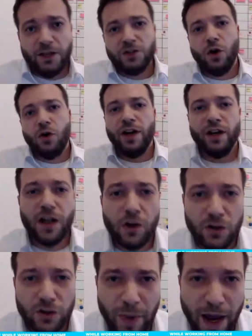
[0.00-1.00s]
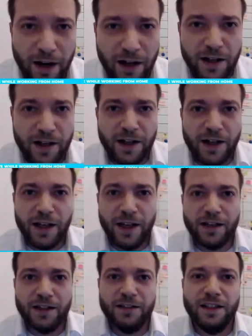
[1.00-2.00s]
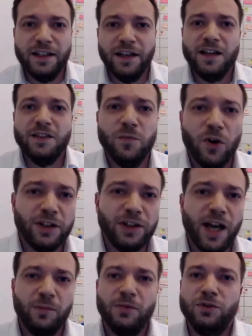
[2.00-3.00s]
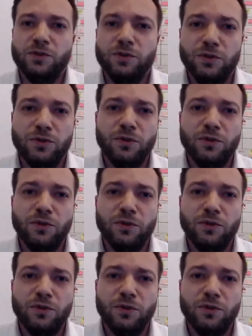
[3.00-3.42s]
So he goes back, he dedicates more time to